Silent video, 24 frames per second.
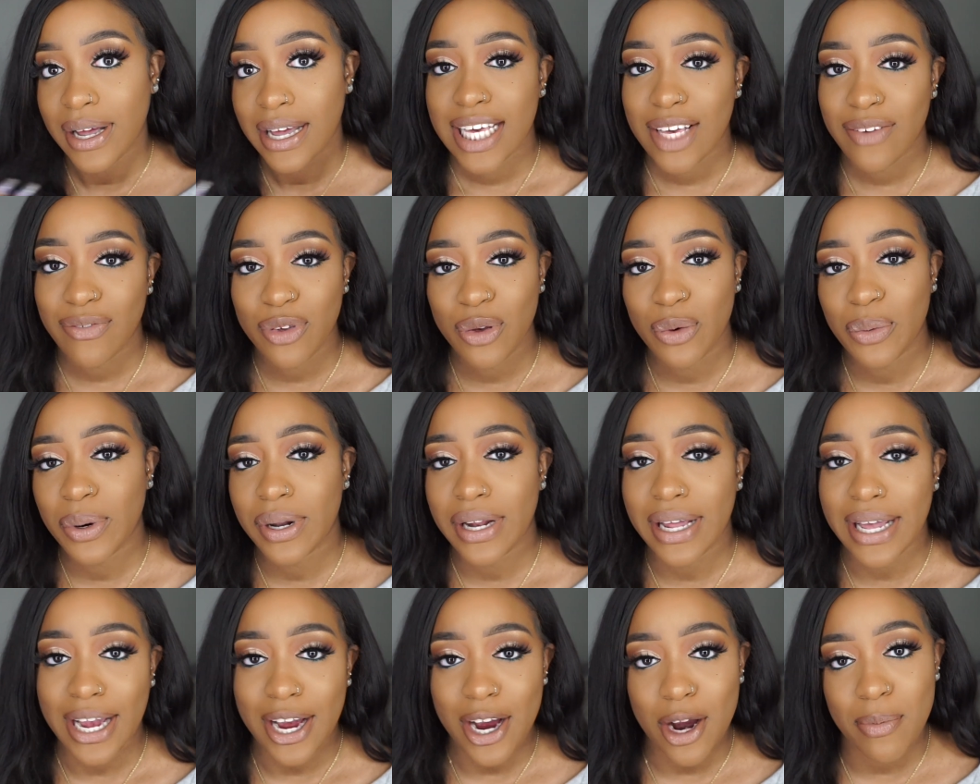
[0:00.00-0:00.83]
if you want
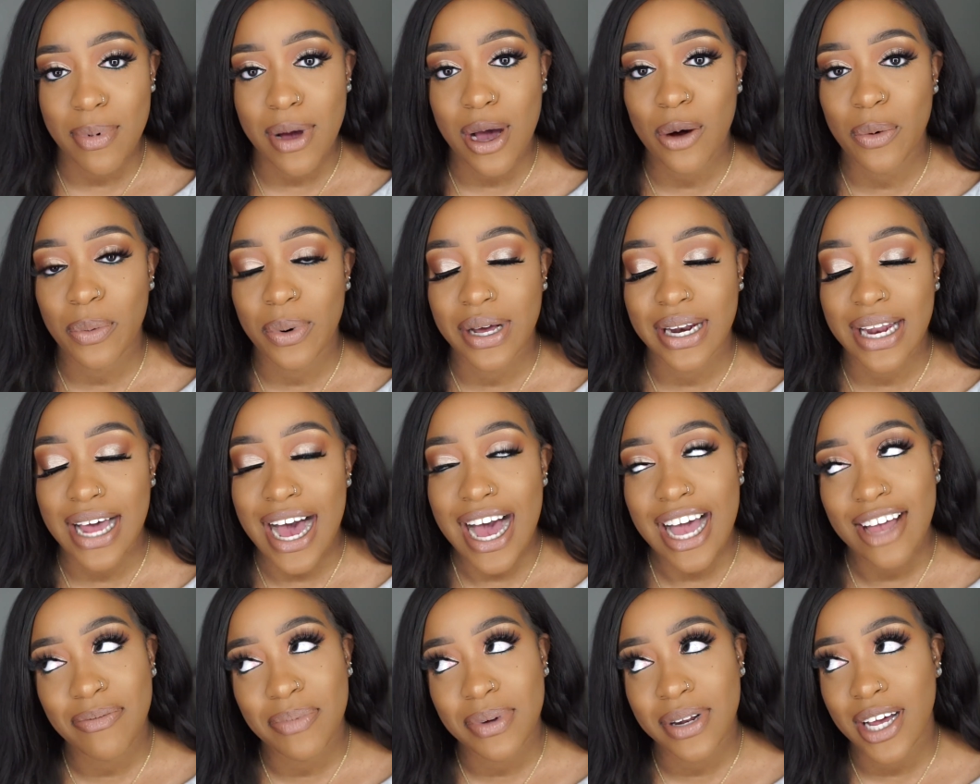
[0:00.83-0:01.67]
to hear about what
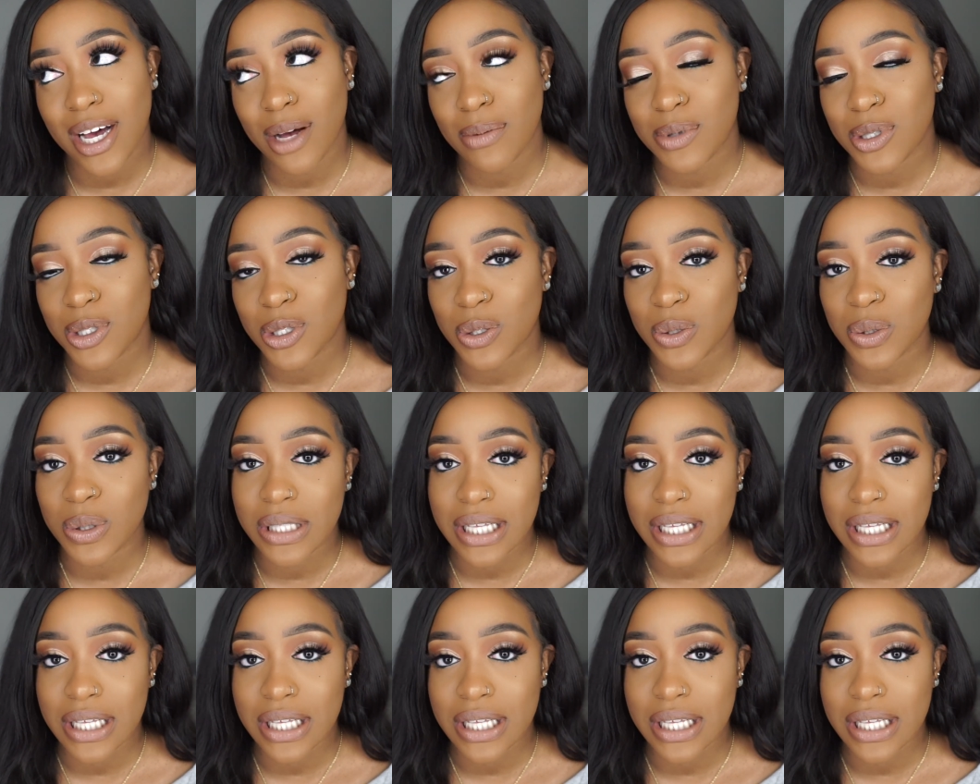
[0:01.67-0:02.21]
I've been up to,